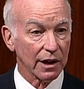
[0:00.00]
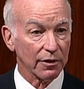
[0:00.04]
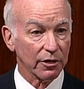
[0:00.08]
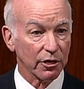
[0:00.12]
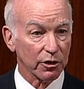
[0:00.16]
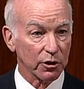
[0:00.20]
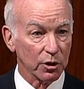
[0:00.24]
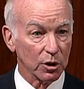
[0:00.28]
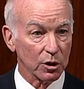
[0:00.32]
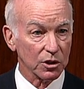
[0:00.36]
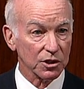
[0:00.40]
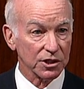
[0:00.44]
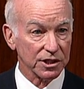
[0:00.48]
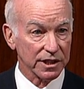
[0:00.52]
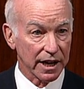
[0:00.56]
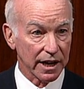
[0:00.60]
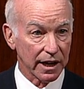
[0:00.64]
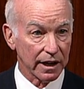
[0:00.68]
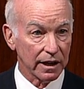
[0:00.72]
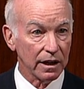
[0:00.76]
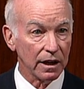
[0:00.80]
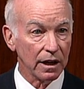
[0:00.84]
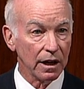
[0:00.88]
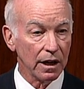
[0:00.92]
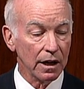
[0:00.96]
On
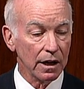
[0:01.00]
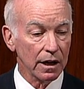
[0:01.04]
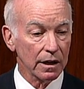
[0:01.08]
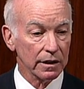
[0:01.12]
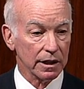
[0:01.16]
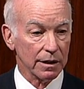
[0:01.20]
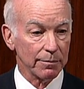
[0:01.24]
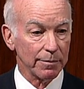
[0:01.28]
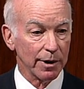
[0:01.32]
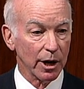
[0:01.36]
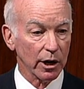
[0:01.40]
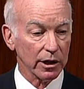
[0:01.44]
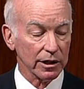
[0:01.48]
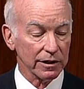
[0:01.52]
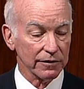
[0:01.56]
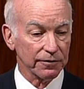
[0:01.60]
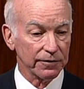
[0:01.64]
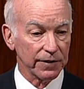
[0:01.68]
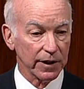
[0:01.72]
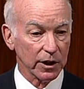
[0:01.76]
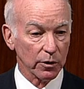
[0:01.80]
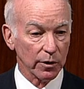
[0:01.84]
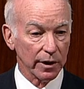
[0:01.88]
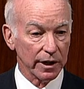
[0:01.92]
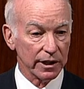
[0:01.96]
Thursday, the American
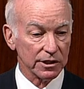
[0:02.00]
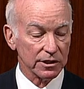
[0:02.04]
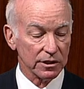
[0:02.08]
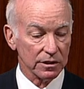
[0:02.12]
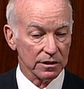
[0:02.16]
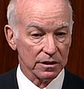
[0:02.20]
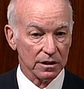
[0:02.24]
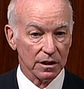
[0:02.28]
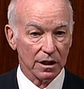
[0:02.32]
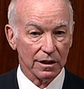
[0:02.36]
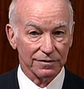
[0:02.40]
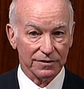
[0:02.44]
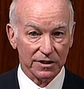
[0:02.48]
Federation